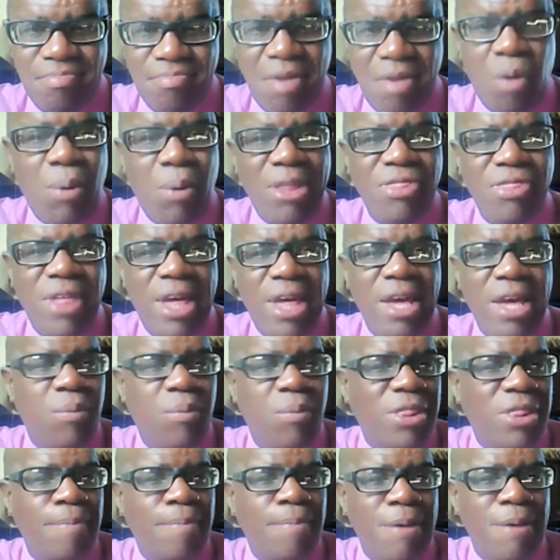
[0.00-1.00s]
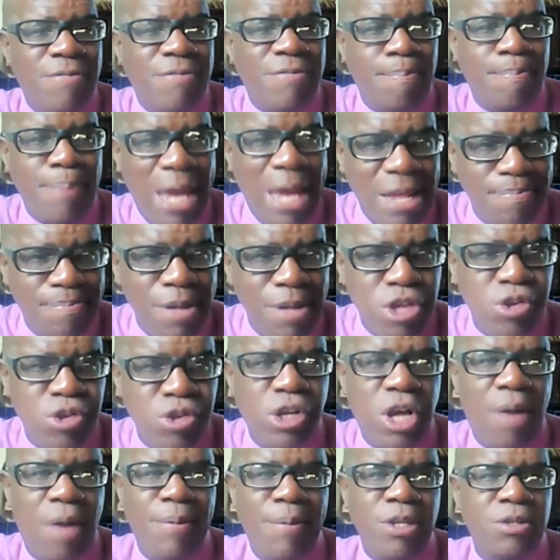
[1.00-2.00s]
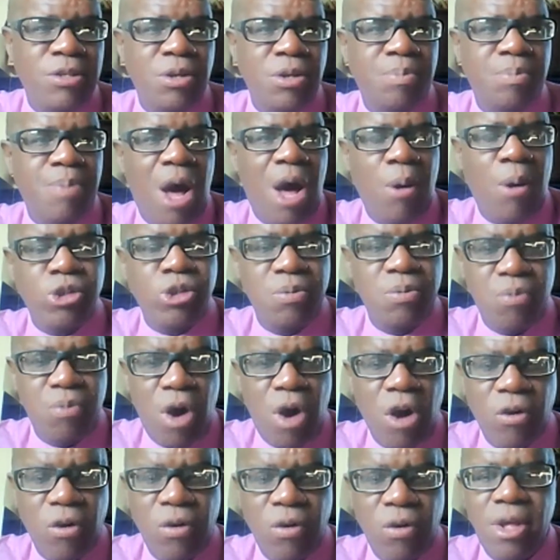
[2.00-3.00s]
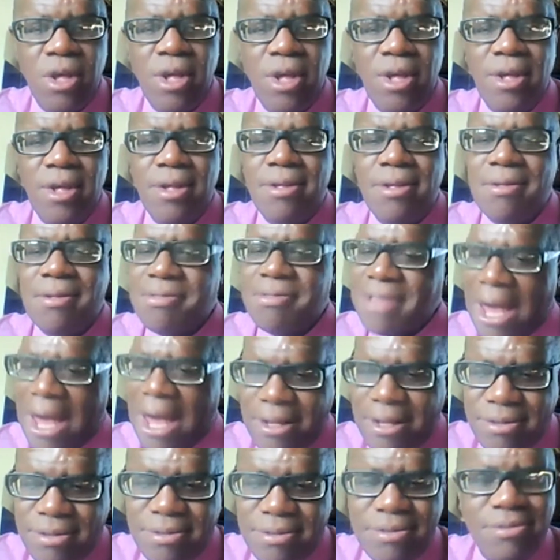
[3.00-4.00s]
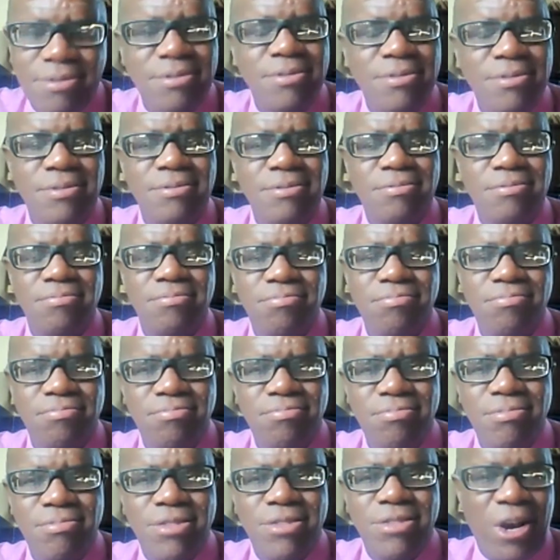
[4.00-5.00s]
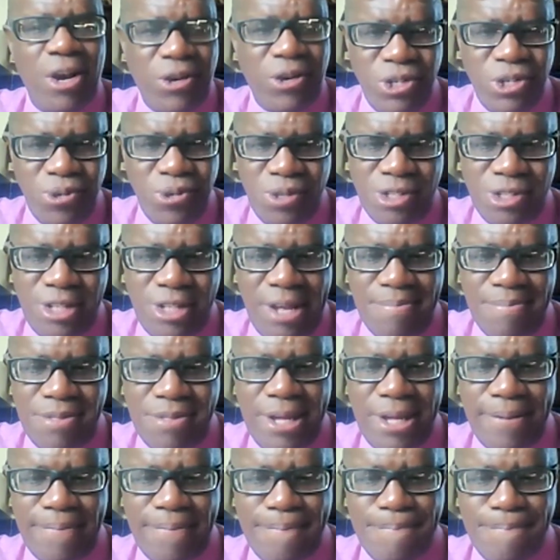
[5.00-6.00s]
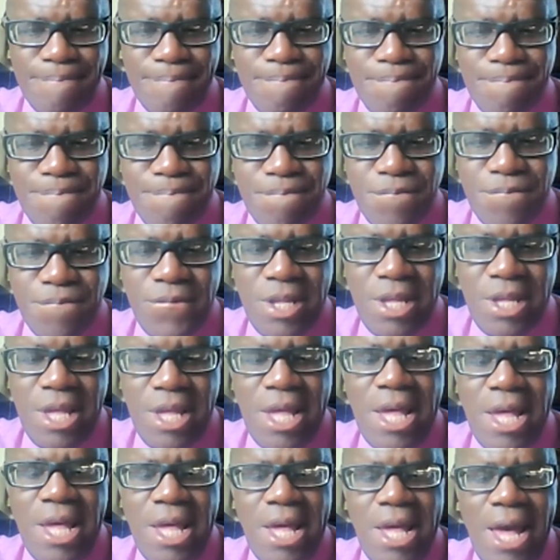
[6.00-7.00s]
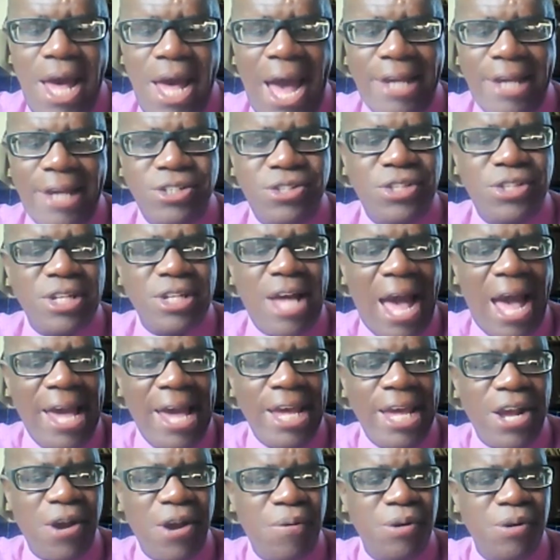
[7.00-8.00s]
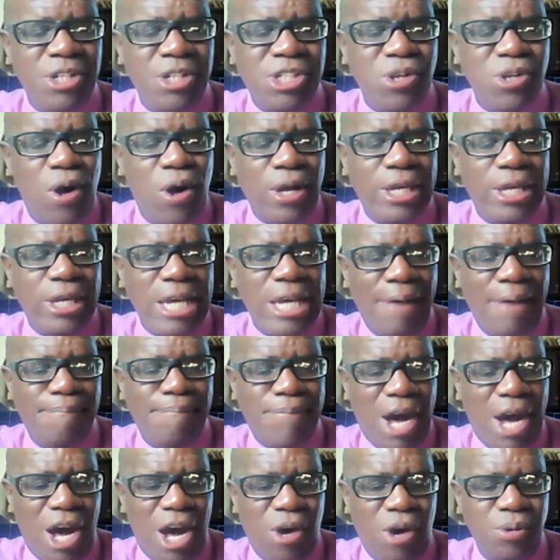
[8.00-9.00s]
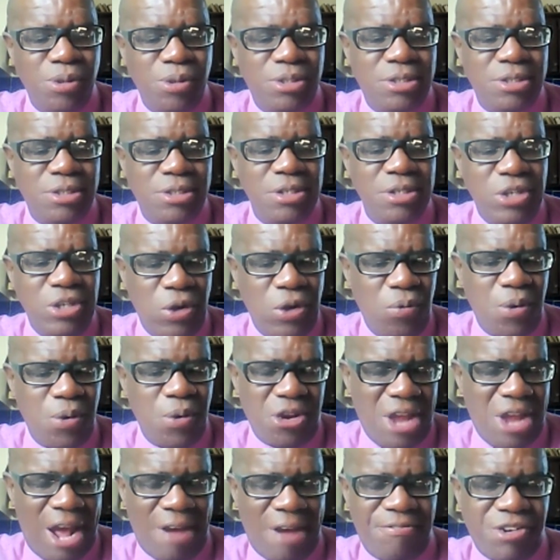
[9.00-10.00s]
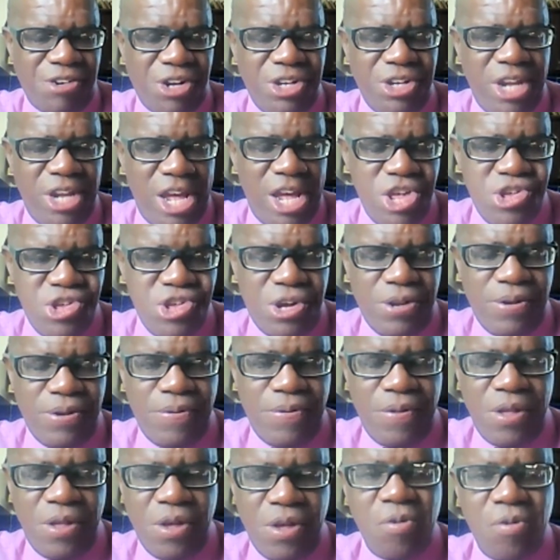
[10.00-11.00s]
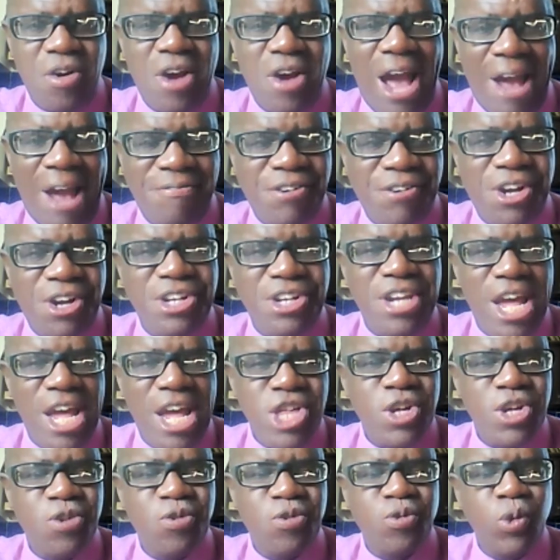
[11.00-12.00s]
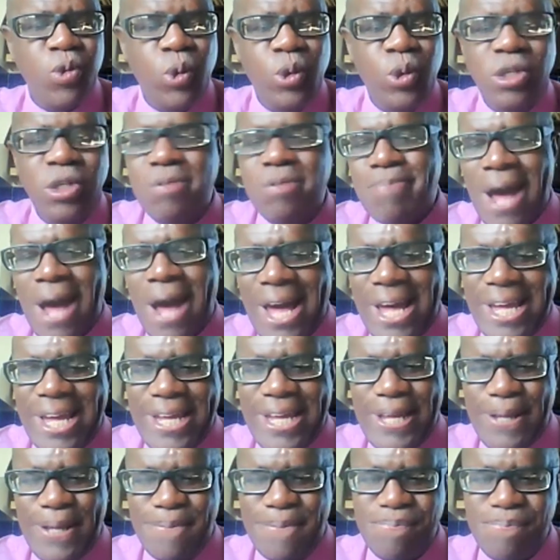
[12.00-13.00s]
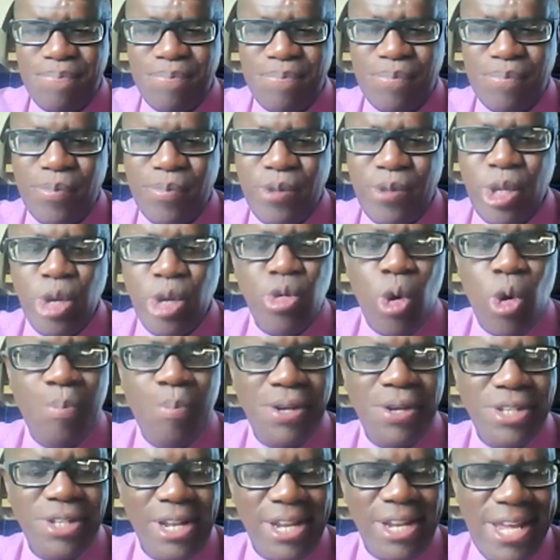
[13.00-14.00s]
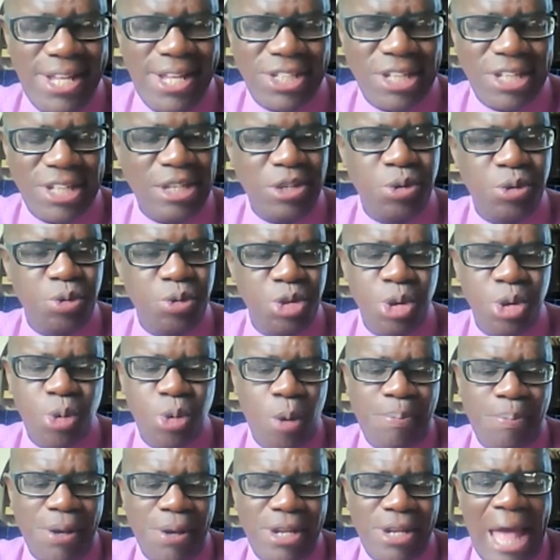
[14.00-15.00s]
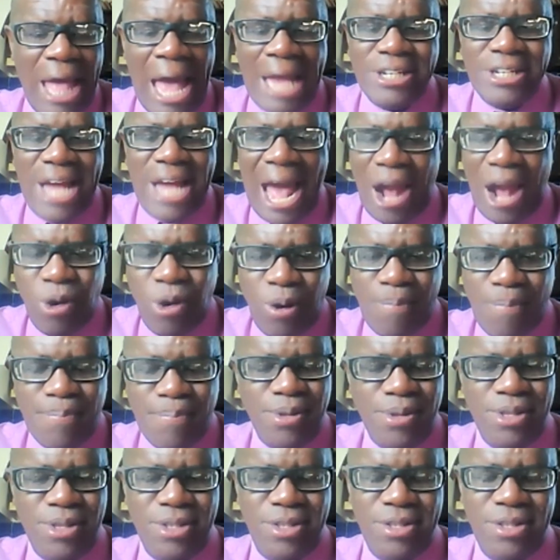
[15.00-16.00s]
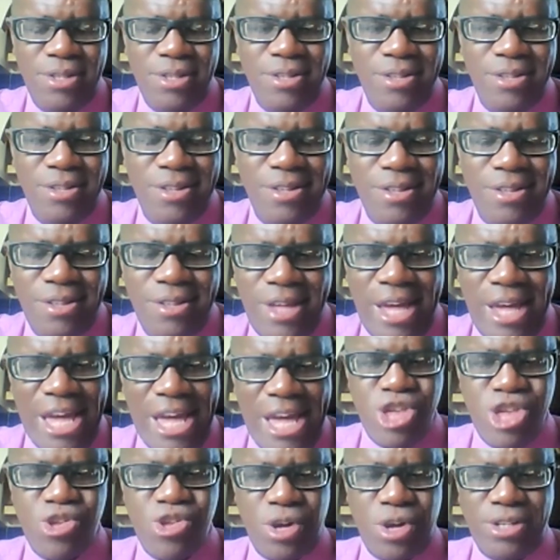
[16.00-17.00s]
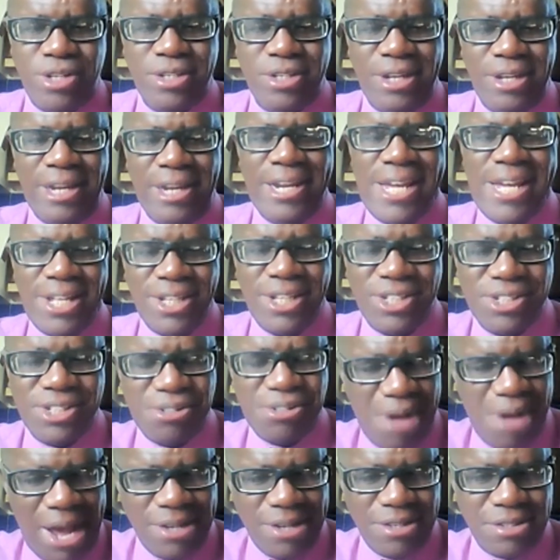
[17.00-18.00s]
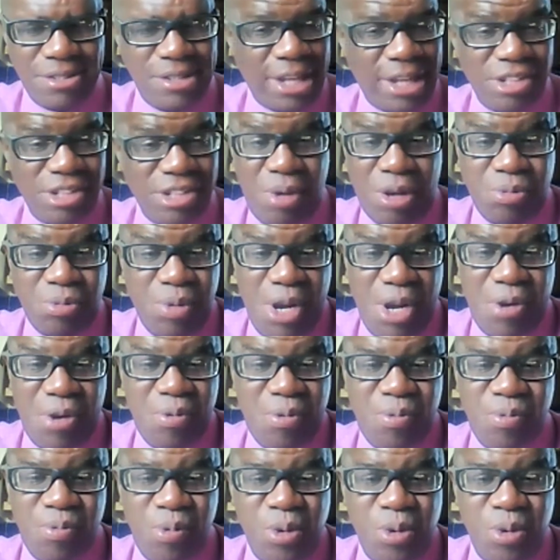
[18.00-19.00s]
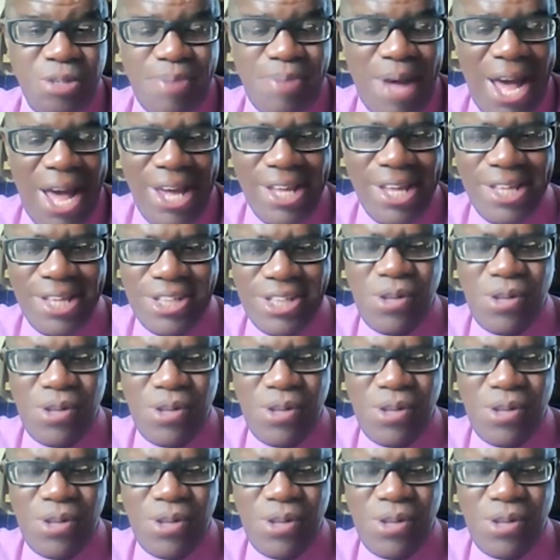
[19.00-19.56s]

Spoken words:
But if the PNP should come into power tomorrow, then they're going to do the same thing. And the guy here was talking about, we're an African nation. We're an African nation ruled by European elites, European and Arab, Asian elites, right? That's what we're ruled by.